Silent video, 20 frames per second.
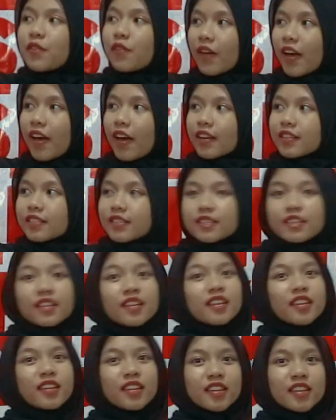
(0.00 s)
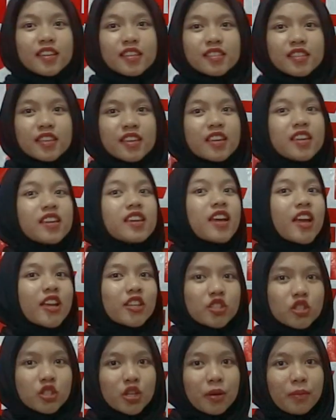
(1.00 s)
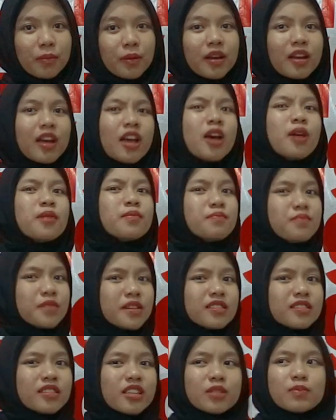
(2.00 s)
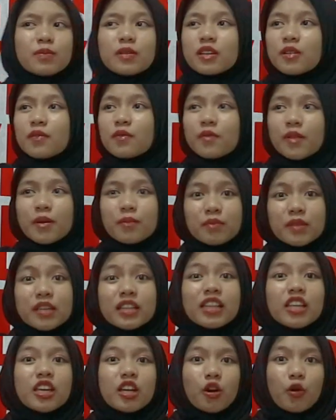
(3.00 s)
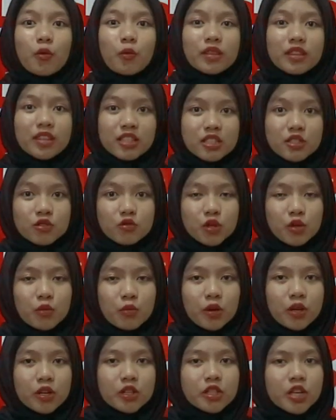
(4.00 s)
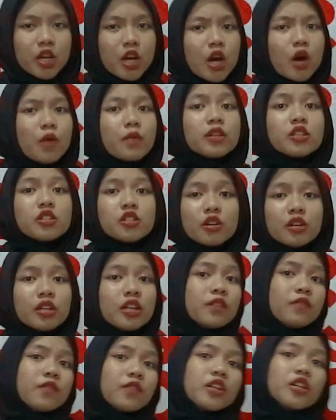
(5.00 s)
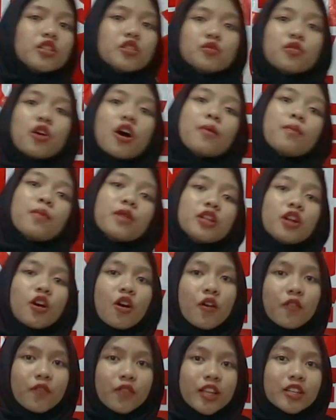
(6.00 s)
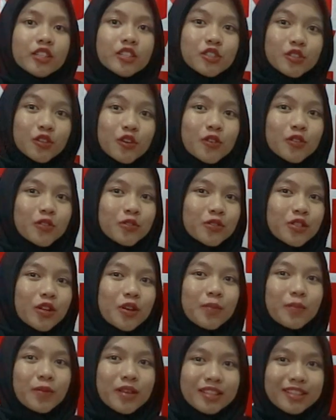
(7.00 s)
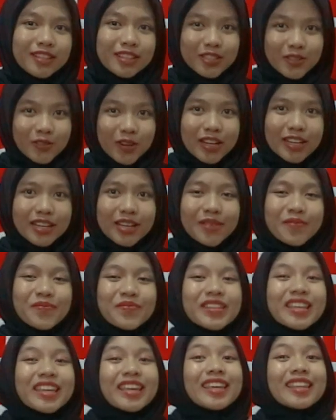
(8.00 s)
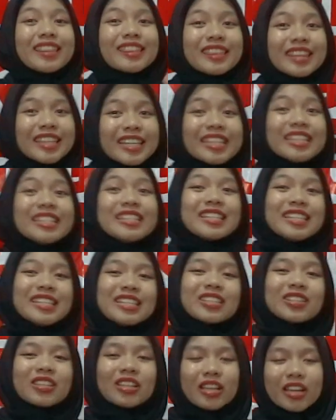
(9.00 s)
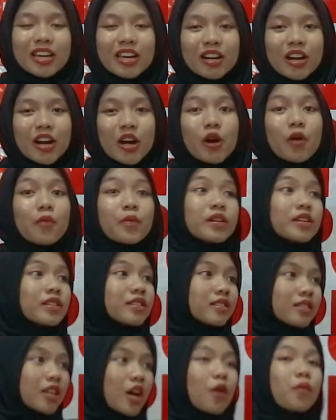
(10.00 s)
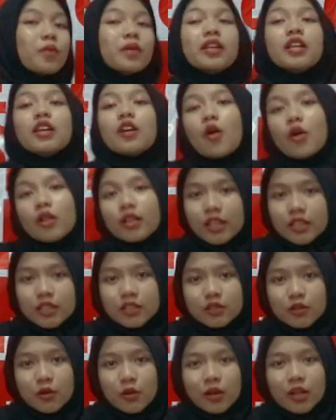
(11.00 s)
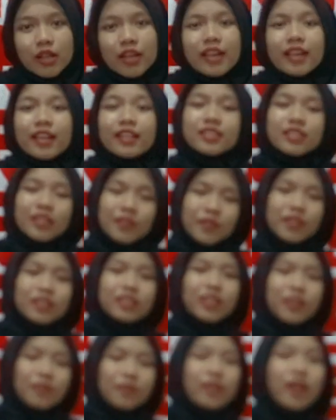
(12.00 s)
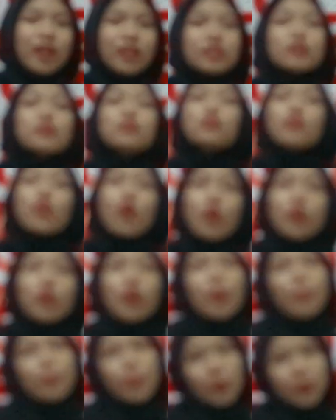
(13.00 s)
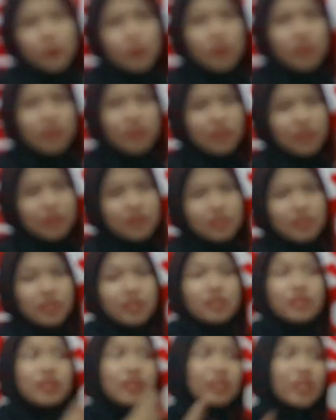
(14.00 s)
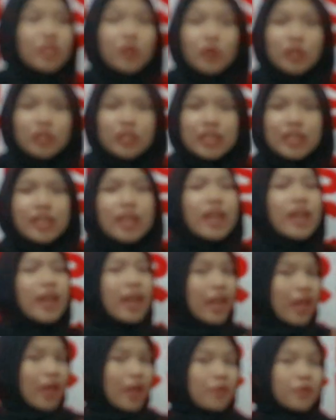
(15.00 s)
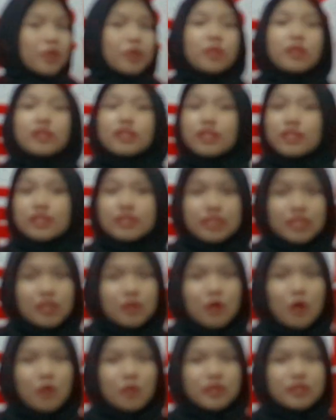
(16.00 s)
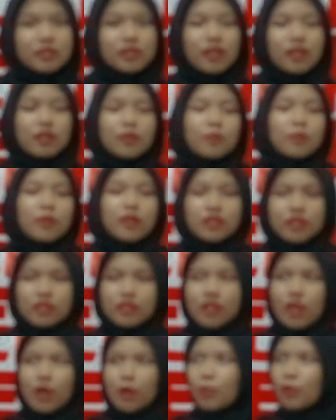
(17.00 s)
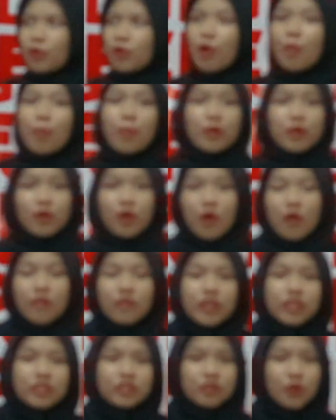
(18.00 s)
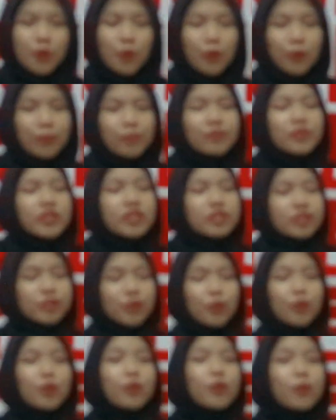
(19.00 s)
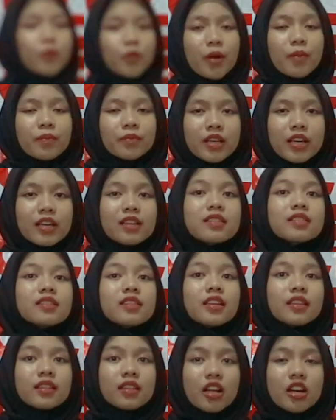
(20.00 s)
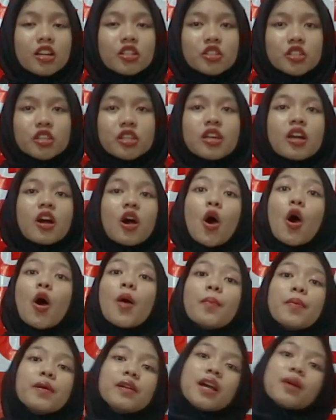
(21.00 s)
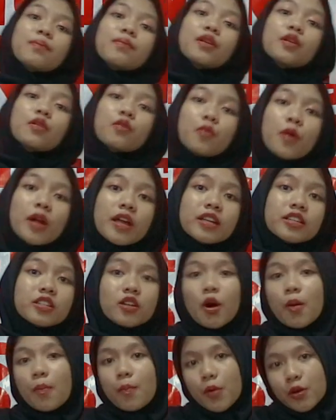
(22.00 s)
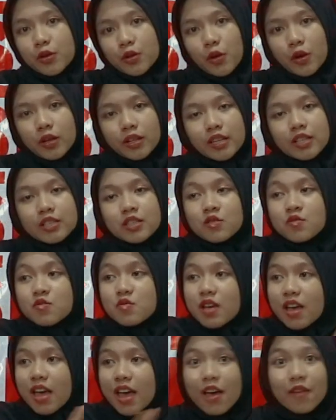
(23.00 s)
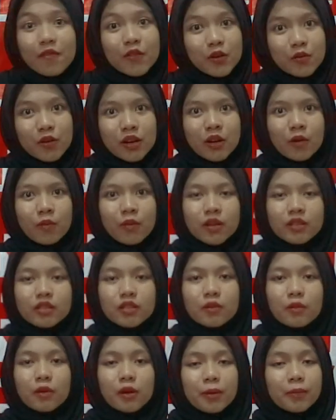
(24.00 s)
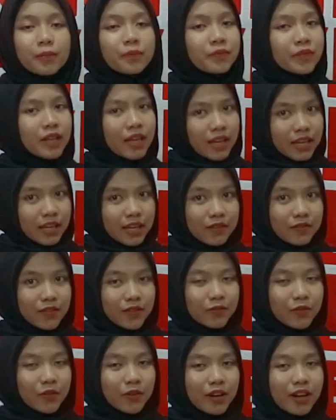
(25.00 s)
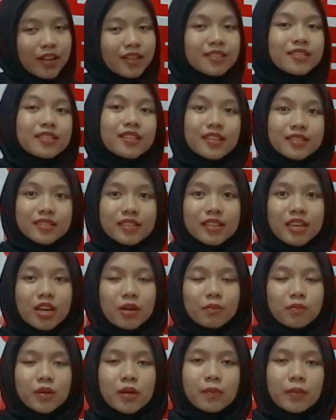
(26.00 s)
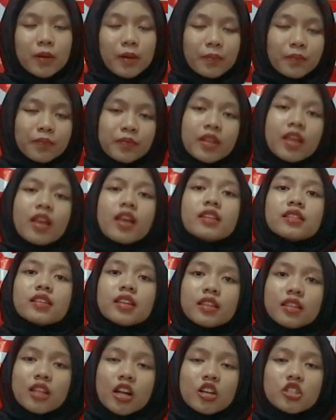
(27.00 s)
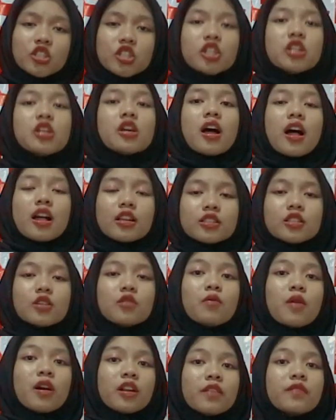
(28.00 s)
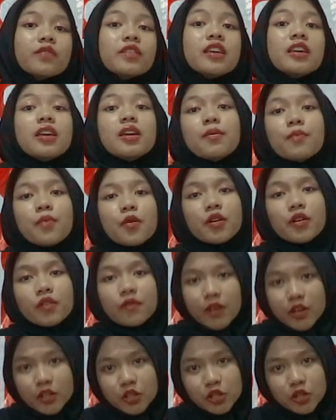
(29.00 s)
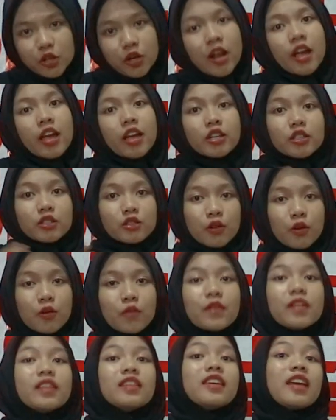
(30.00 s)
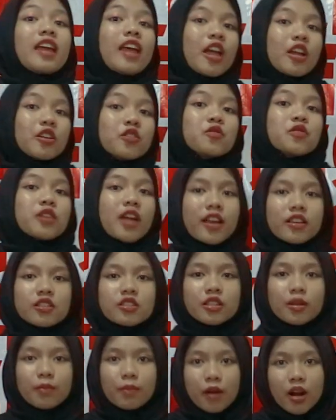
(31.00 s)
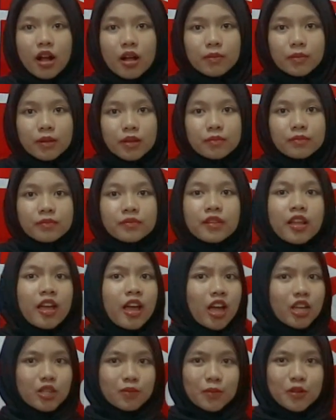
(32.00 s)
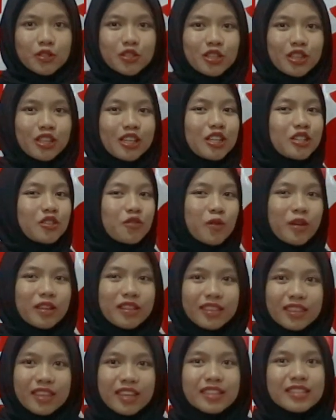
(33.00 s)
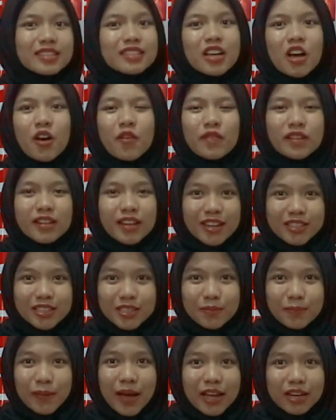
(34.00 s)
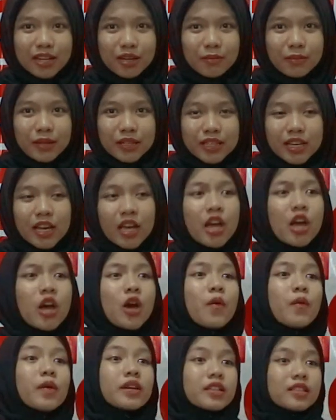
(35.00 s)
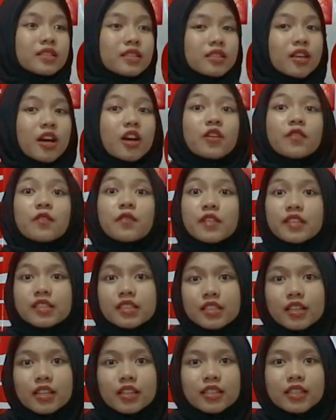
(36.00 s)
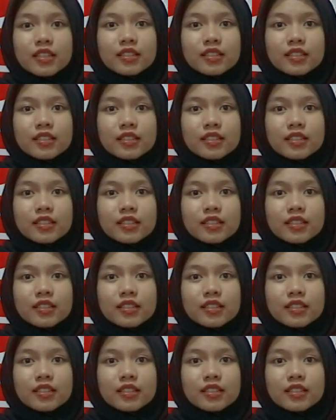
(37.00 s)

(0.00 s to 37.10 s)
Fast, easy, and cheap. Business become familiar with these three words. We don't even need to open an offline store to start a business, right? In this digital era, we can start with the online store. It even gives us more opportunities because literally, everyone can see what we sell rather than we open an offline store. So from this, technology opened up a great opportunities to everyone around the world, even for us as a young people. Technology also one of the important factors in solving the educational problem, especially during this COVID-19 pandemic. We can start a physical